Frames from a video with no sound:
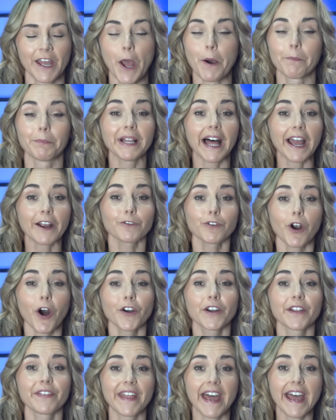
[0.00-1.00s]

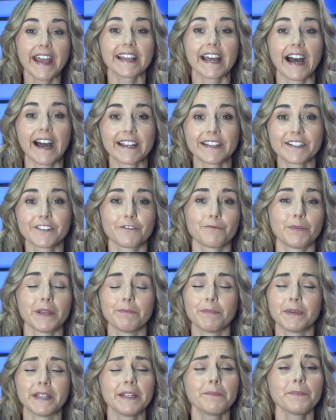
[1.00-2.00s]
BlackRock and their kind have been
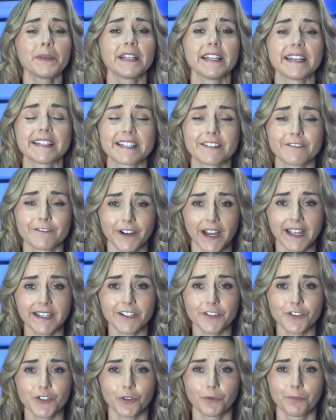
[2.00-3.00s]
manipulating
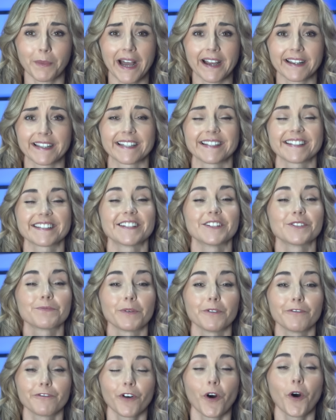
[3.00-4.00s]
financial markets since
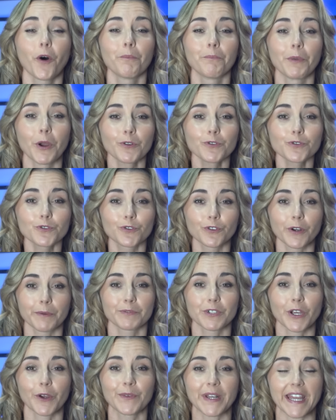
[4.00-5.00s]
before most
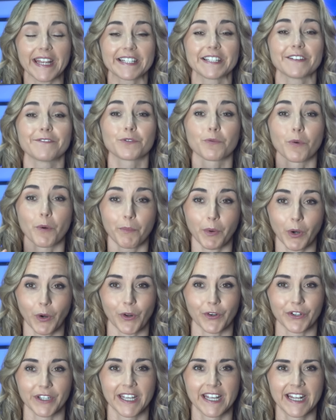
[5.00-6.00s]
crypto natives were
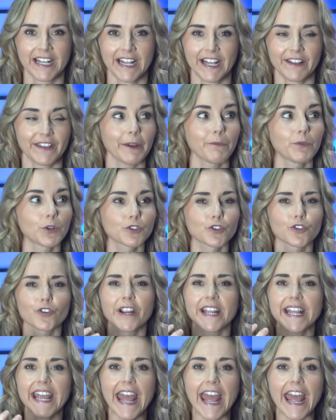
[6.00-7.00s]
born. They will
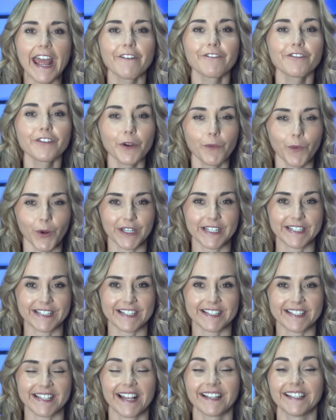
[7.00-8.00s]
trick everyone into
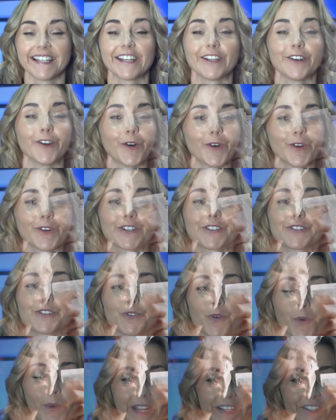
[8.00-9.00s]
selling in order to
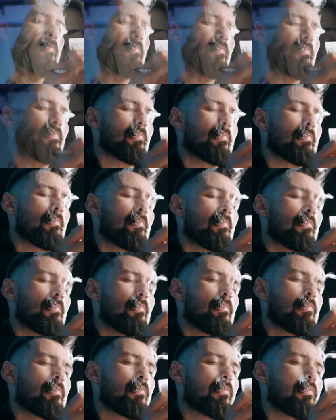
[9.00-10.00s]
quench their
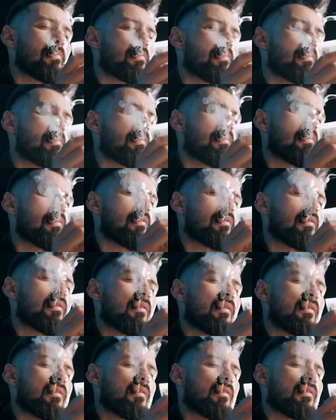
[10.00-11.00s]
insatiable
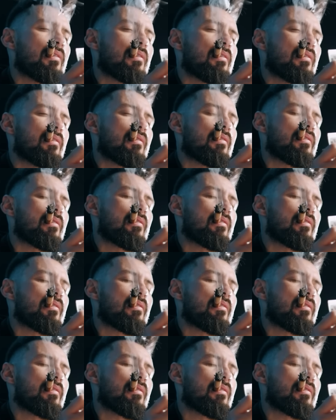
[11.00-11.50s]
thirst for money.